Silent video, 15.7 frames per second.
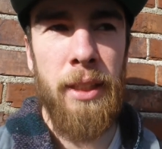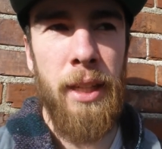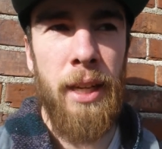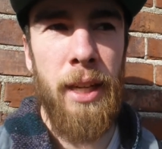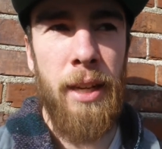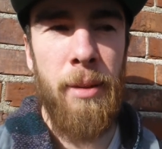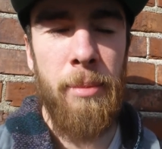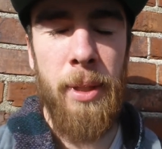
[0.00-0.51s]

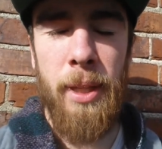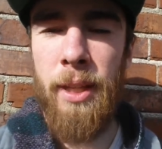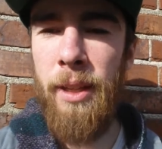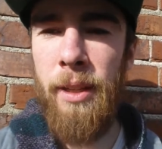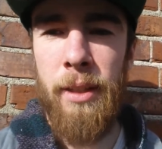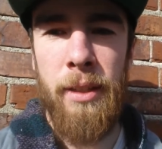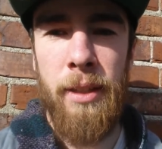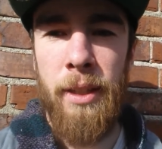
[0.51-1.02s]
um,
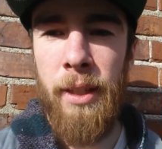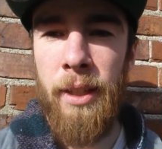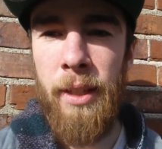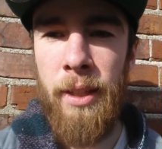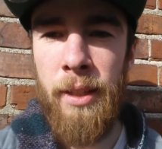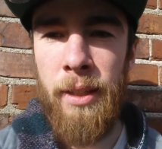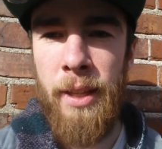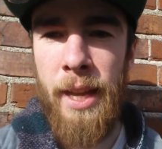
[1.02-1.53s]
the
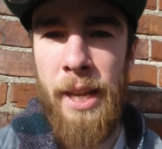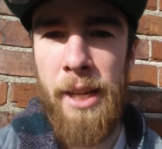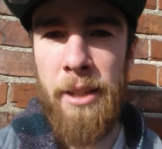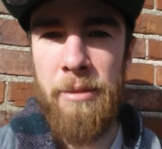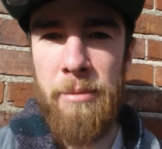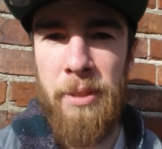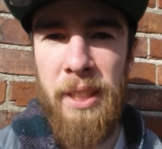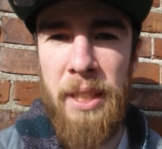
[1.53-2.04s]
head
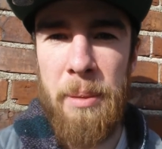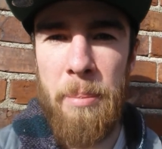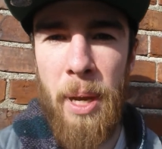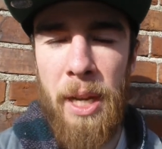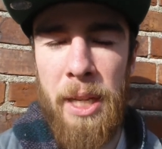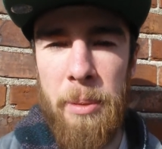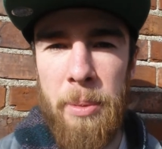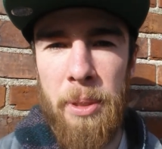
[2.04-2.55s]
of vegan
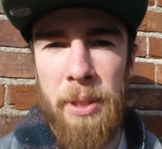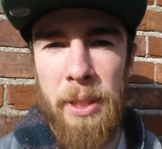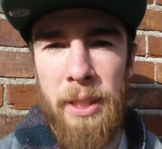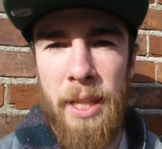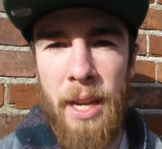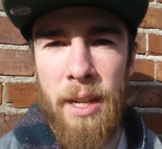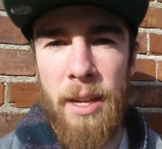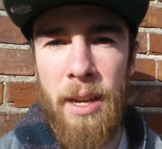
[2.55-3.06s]

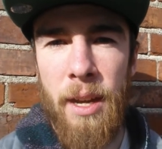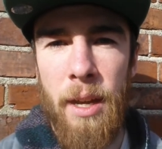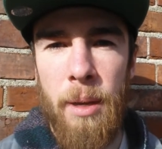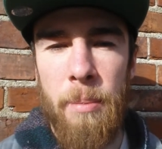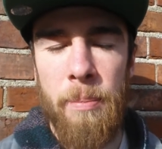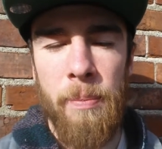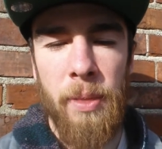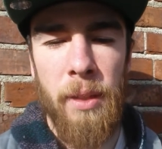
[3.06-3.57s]
bodybuilding dot
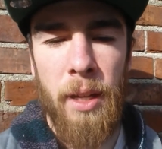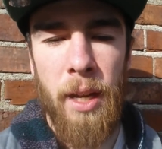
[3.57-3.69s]
com,